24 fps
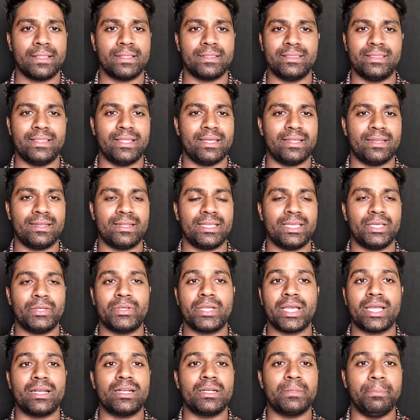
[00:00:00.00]
then you
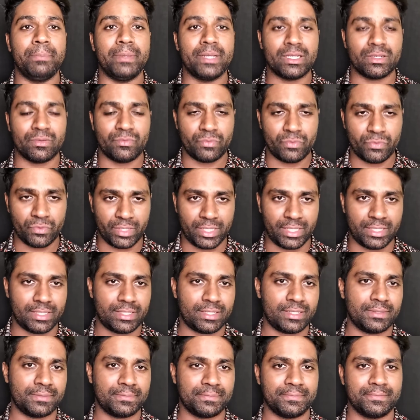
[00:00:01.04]
cannot become
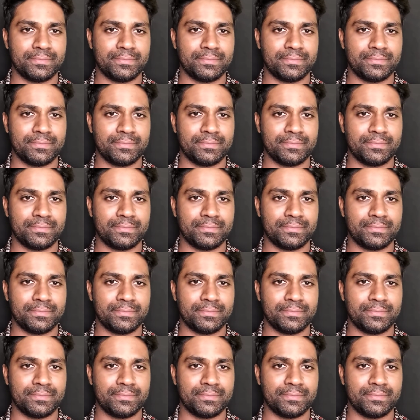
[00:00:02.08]
fluent.